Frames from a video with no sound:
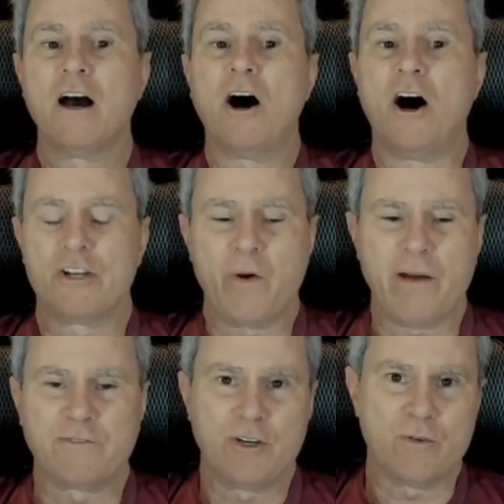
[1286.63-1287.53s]
all you
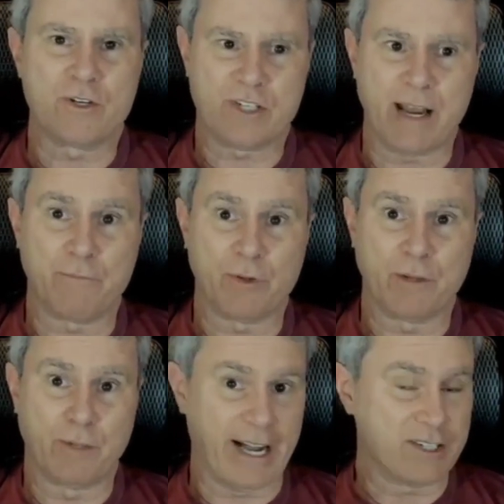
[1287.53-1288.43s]
have to do is sample the
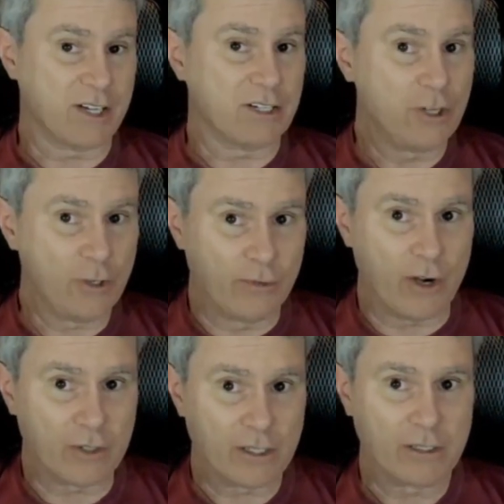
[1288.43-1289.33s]
blacks that do
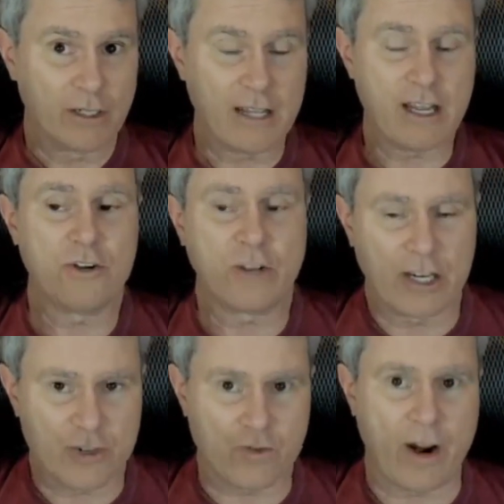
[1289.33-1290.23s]
vote, and then you can
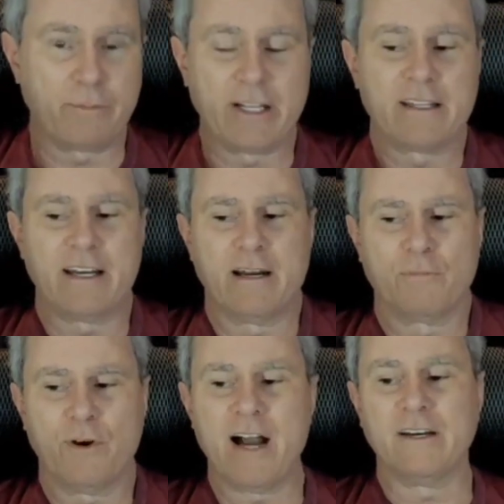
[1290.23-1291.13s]
extrapolate that
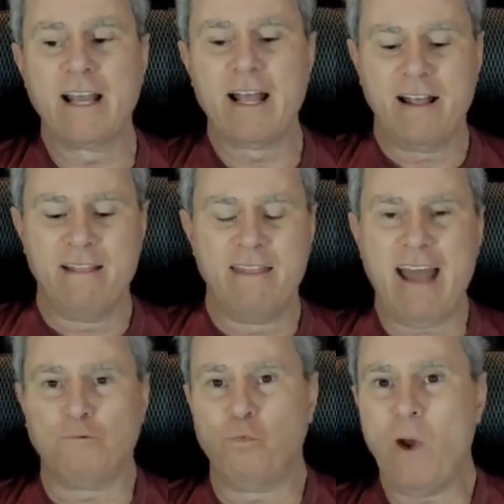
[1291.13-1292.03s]
number out.
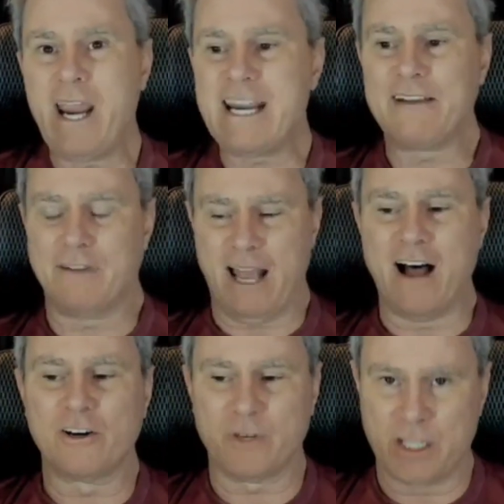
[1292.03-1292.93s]
That weighting
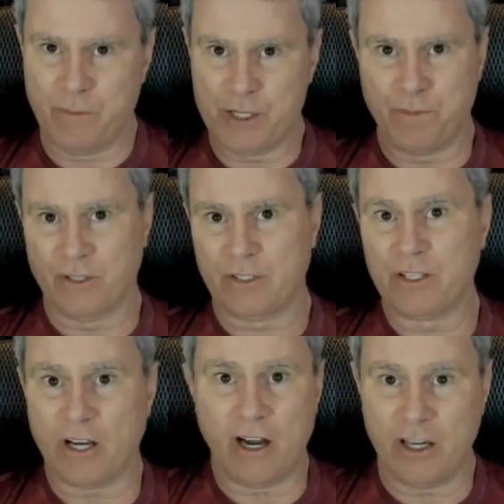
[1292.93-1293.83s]
algorithm is built
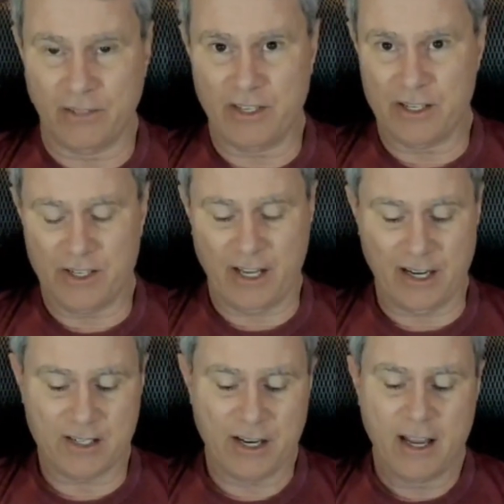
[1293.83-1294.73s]
into all of these
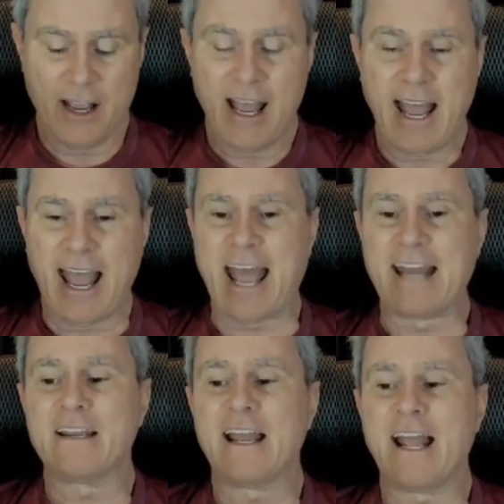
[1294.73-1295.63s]
things.
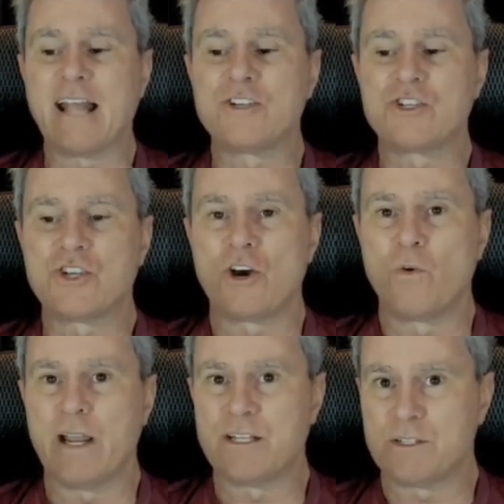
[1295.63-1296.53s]
And so
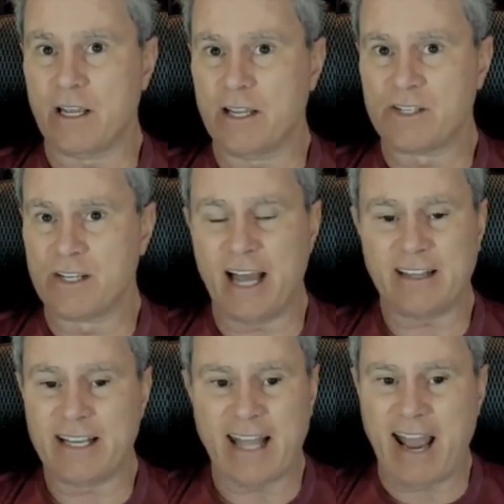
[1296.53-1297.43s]
it's not
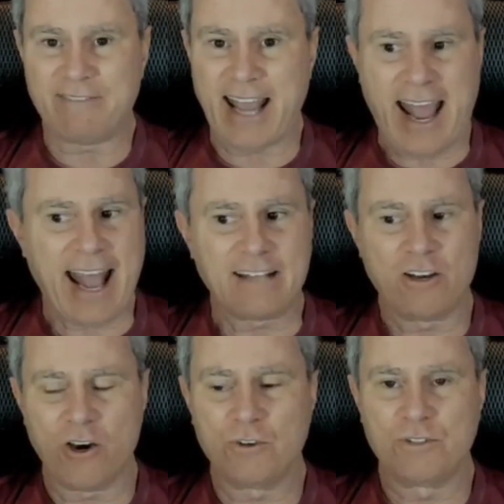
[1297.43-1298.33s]
like they have to add
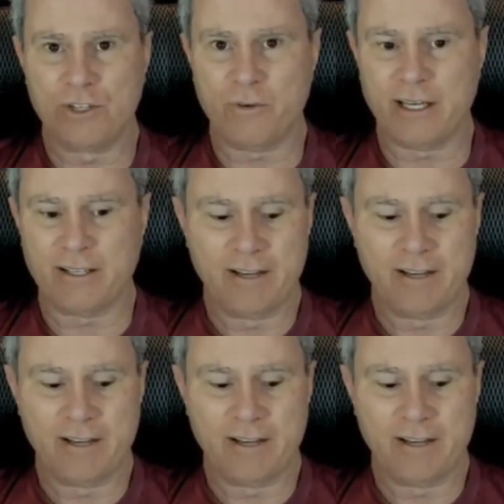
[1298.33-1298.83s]
code to it.